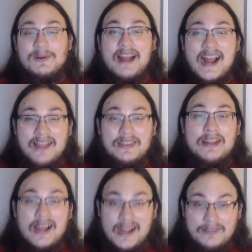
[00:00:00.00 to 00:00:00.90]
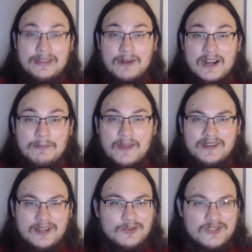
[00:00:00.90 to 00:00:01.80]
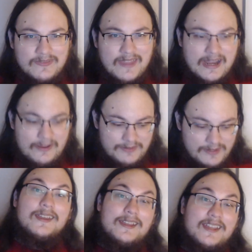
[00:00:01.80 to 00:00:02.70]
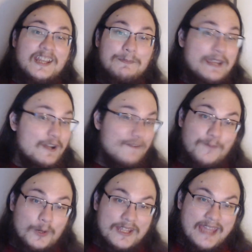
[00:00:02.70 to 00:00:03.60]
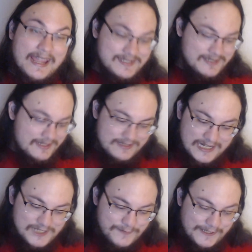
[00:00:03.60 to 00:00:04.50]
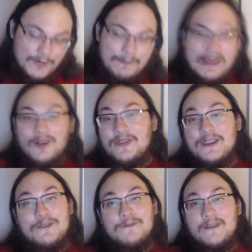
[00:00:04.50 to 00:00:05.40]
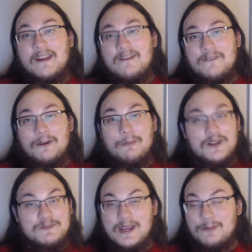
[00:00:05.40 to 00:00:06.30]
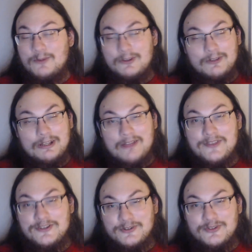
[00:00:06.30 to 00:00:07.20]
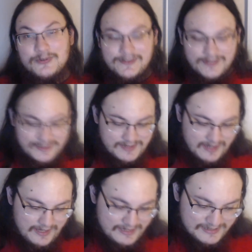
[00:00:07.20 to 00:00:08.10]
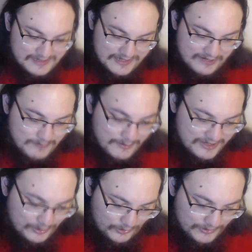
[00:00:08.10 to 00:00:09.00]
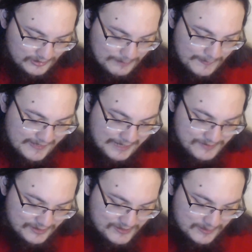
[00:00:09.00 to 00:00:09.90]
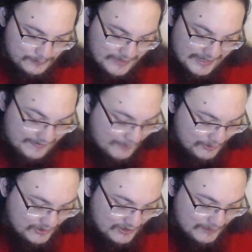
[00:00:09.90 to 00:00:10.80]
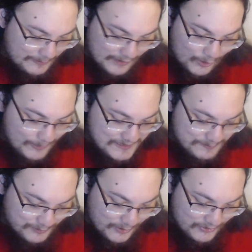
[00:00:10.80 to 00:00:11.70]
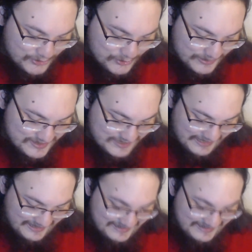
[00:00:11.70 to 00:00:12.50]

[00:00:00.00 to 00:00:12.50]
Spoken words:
So I highly recommend it. Go check that out. Idic Beer 40K says, nice video, pal. Thank you very much, man. I'm really glad that you're enjoying these. He says, I remember the old Olympic games I used to play. They were good, but always broke the joystick.